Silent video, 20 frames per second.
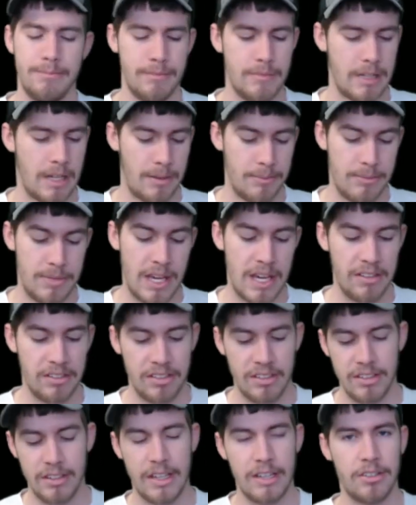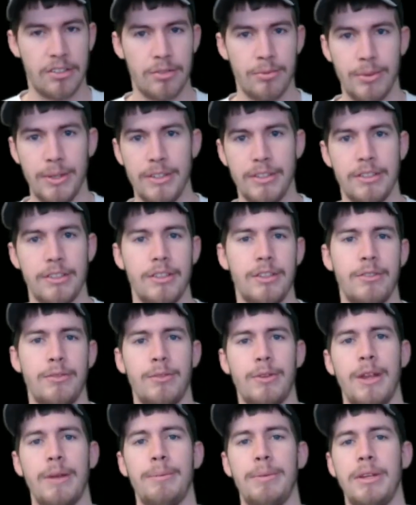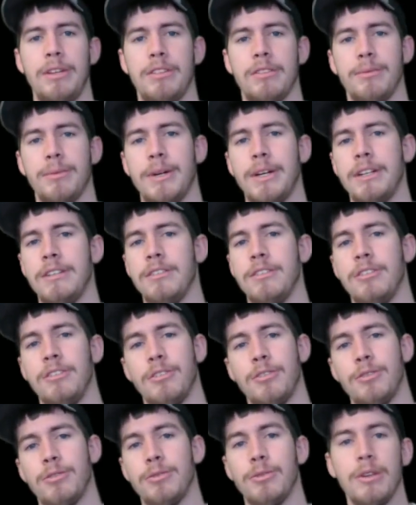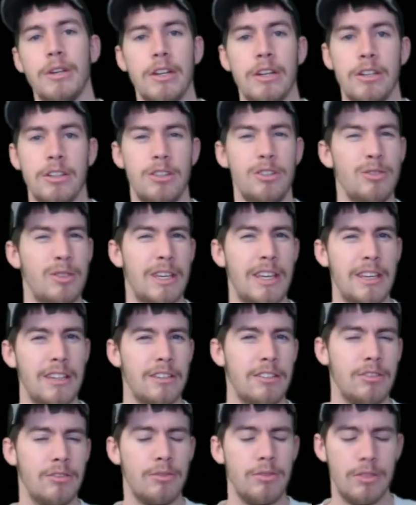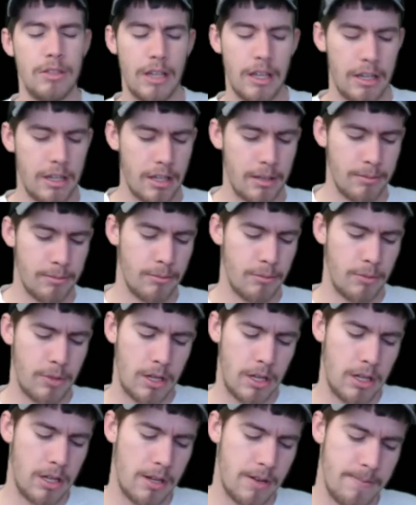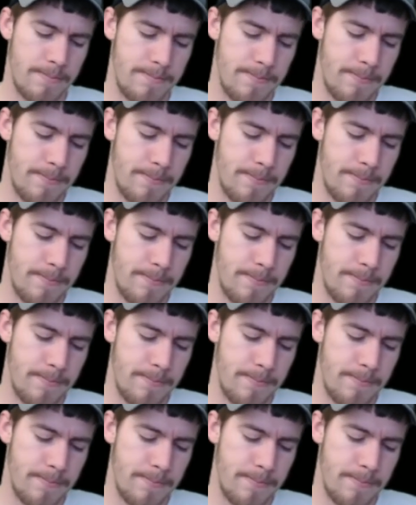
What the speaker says: I'm guessing that's the reason, just for that peace of mind. So you can't screw that up. And